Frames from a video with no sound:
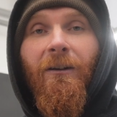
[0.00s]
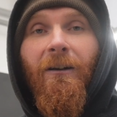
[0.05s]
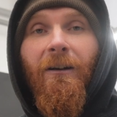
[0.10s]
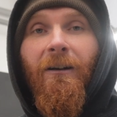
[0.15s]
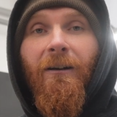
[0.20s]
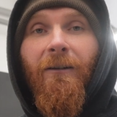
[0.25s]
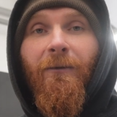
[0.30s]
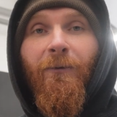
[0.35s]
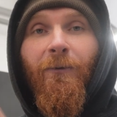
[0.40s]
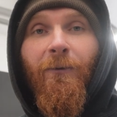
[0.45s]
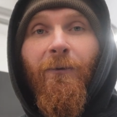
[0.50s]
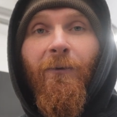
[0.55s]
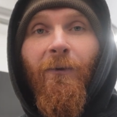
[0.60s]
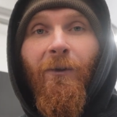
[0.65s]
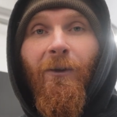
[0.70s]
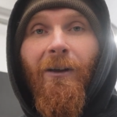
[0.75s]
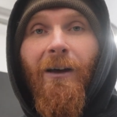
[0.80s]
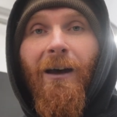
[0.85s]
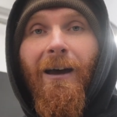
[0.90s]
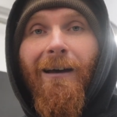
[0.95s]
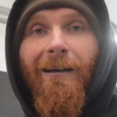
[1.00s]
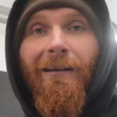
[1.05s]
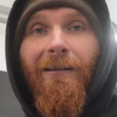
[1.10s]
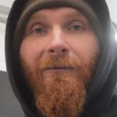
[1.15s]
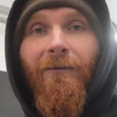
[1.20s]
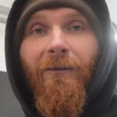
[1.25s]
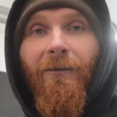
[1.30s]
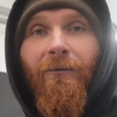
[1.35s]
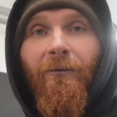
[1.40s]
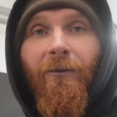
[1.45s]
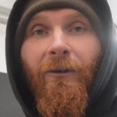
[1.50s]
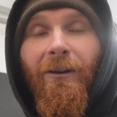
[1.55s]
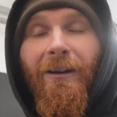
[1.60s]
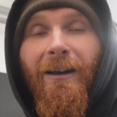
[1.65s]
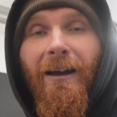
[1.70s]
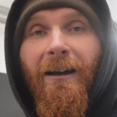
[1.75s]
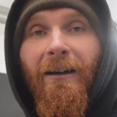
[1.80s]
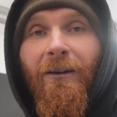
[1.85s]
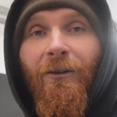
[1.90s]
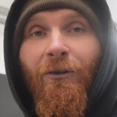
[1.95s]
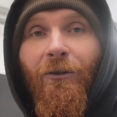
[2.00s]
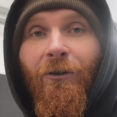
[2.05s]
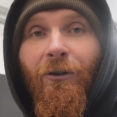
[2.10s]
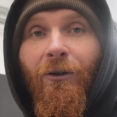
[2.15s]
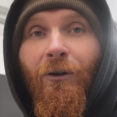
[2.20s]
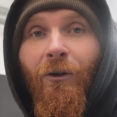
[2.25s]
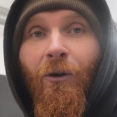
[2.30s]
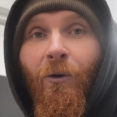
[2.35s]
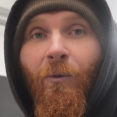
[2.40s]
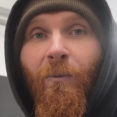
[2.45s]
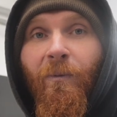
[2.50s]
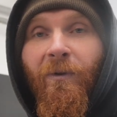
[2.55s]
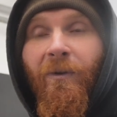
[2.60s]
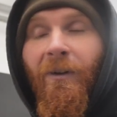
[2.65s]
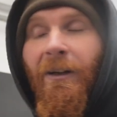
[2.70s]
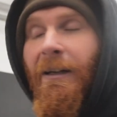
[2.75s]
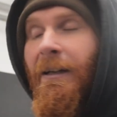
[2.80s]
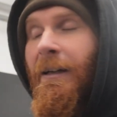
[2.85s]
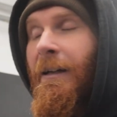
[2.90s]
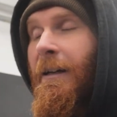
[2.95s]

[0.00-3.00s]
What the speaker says: for next year, hopefully